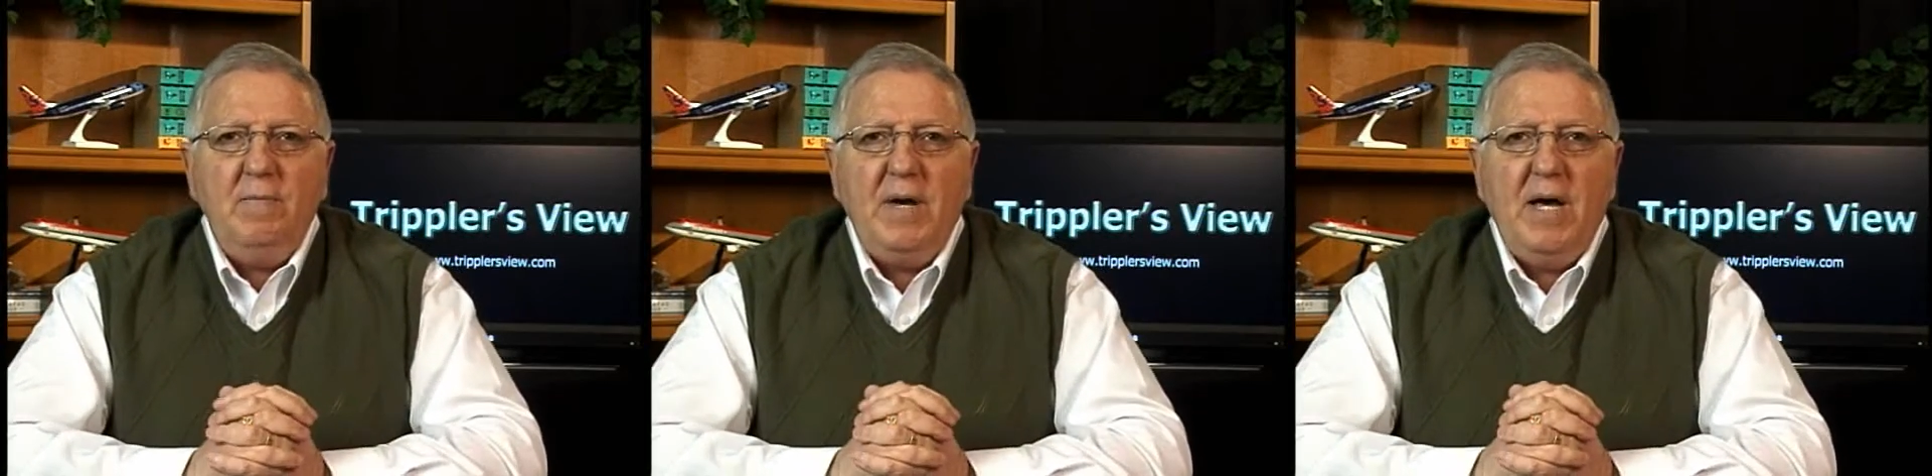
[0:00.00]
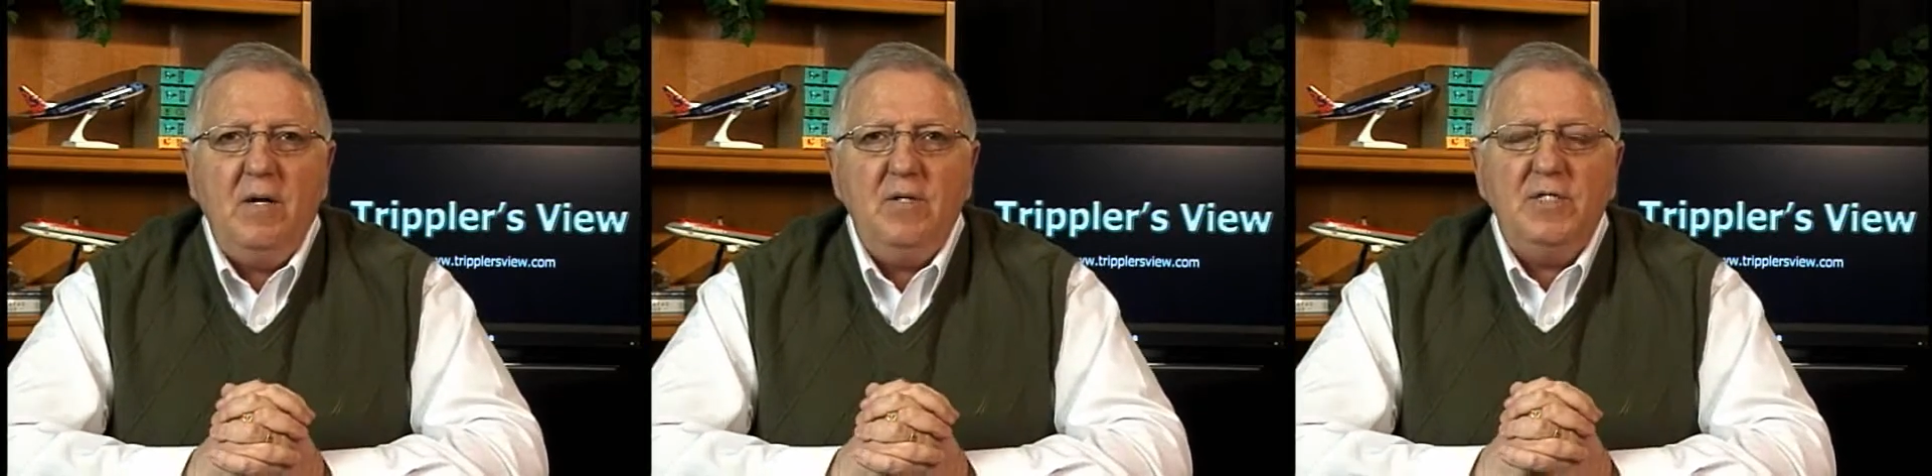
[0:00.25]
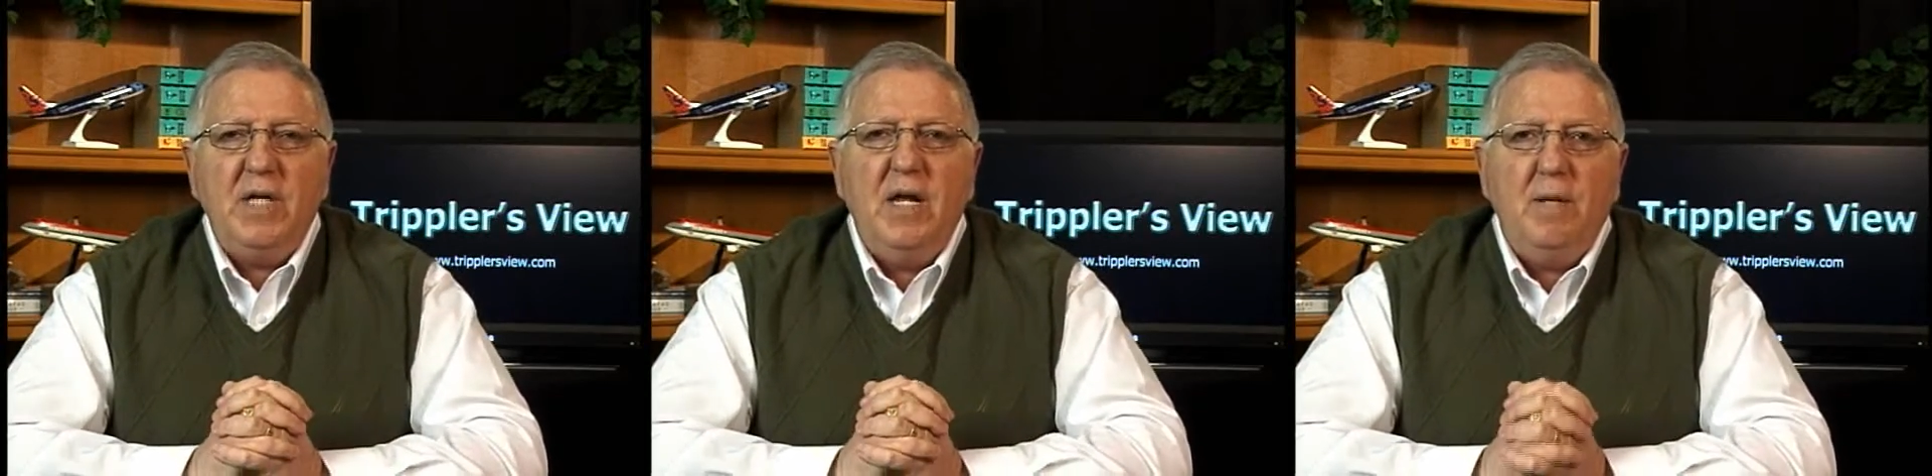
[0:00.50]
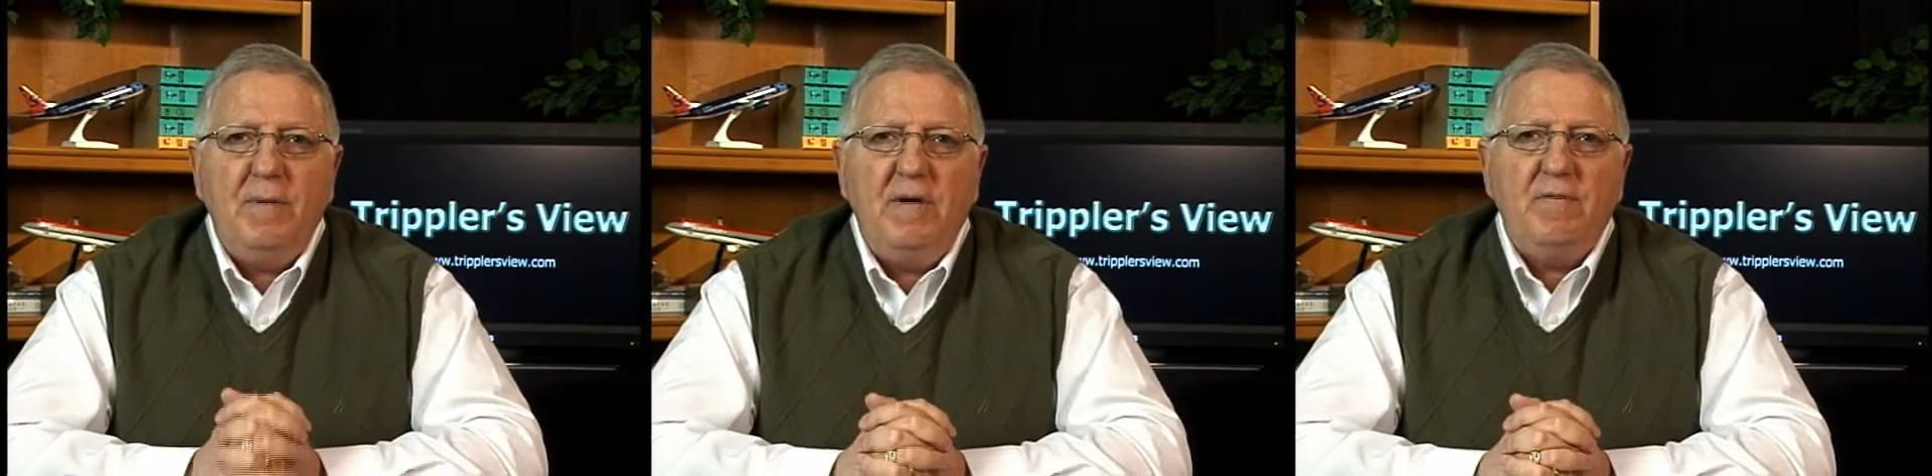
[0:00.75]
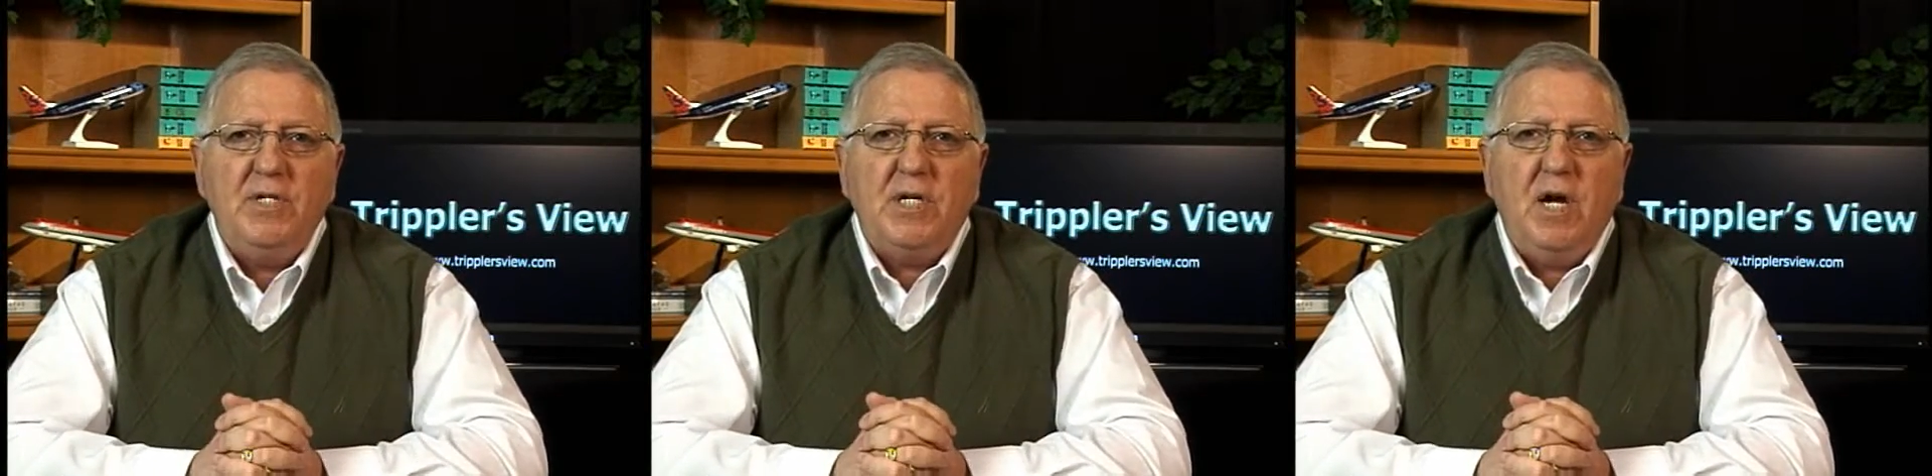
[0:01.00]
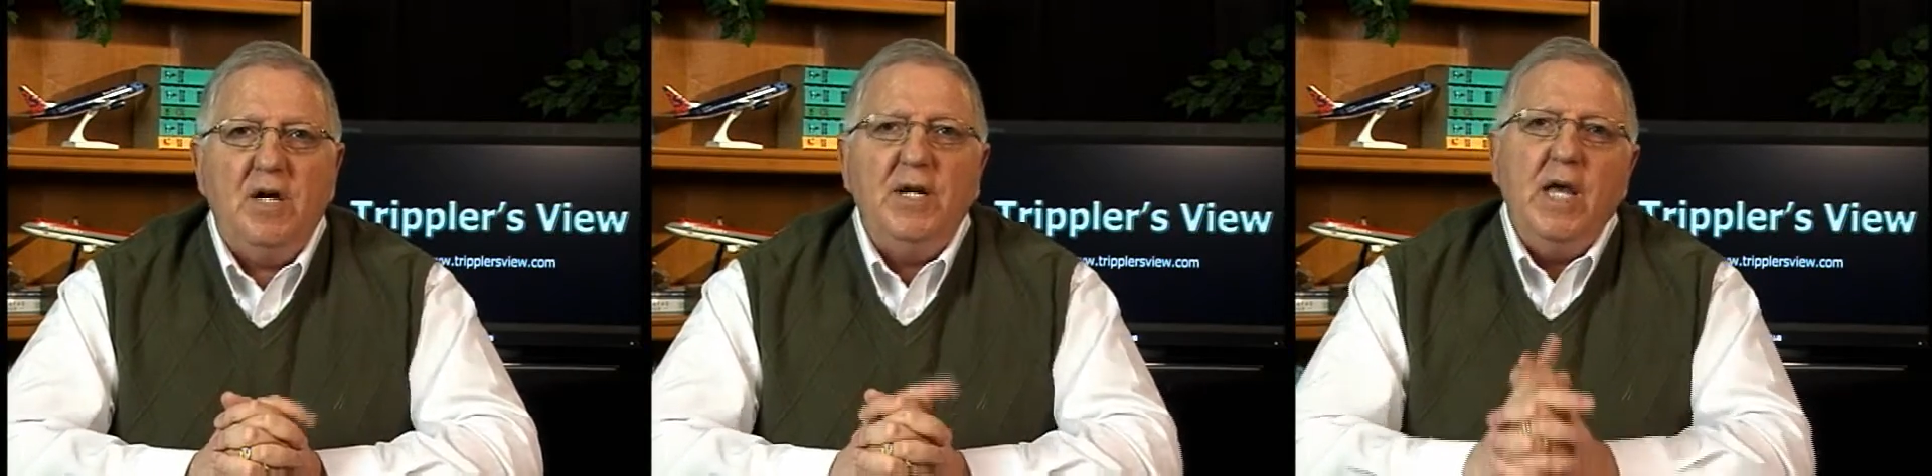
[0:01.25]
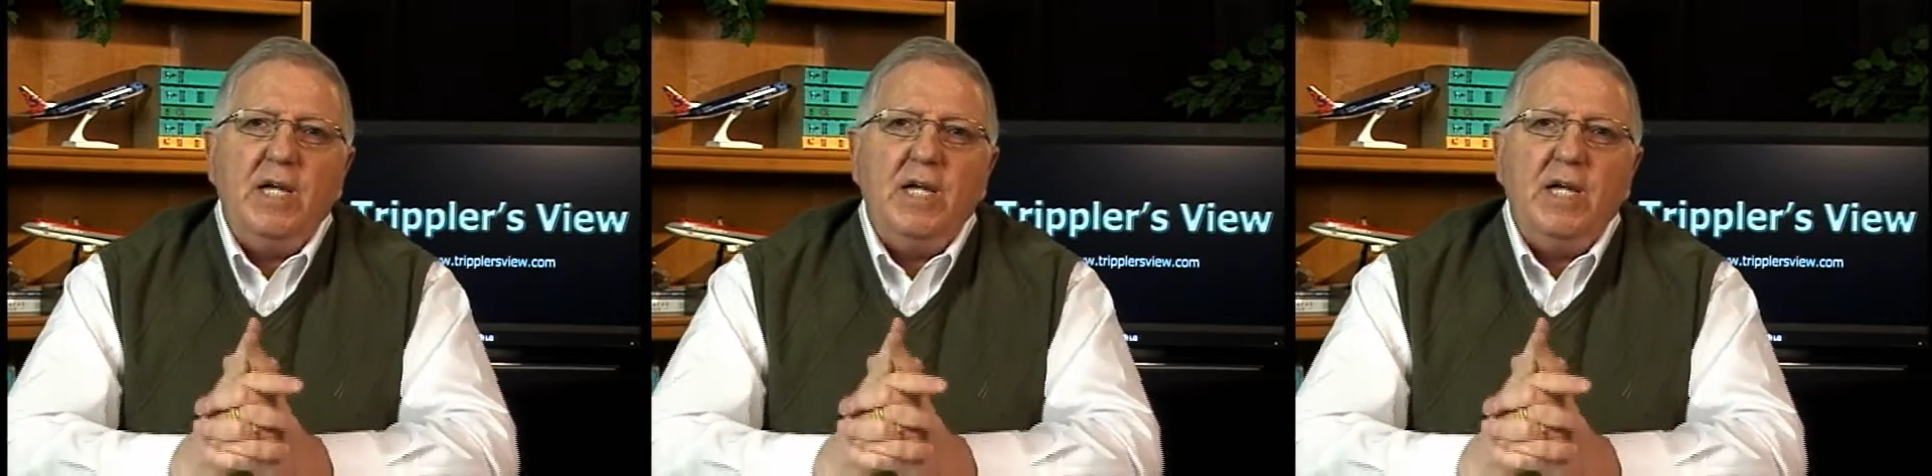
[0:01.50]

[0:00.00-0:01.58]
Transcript: pounds and a beverage cart,